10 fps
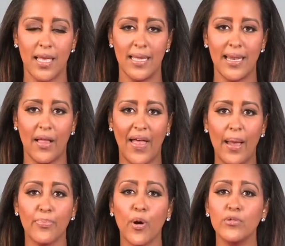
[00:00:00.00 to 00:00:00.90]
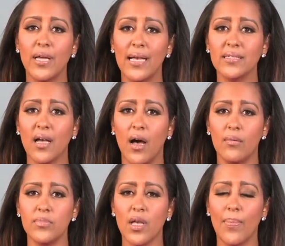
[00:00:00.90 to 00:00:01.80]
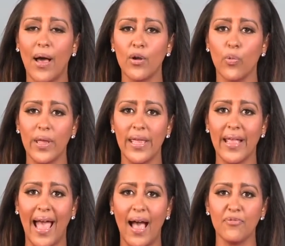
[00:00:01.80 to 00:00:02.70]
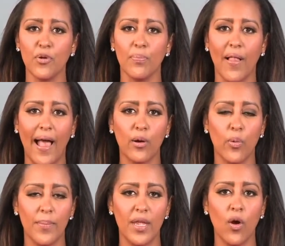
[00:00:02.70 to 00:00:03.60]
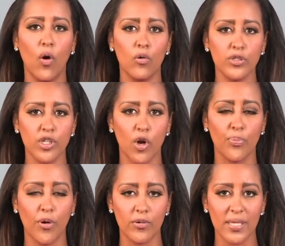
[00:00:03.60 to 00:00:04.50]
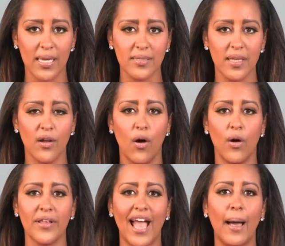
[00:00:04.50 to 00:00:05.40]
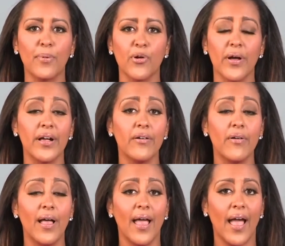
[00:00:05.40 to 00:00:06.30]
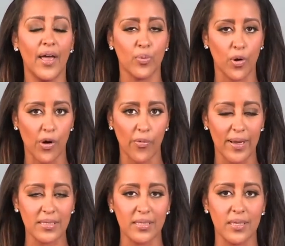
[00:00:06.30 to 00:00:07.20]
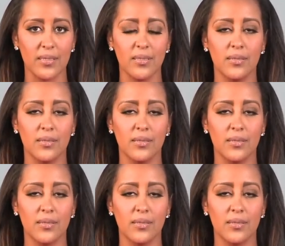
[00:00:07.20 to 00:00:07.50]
Now, that protest comes about a week after black women also protested on Capitol Hill and were arrested.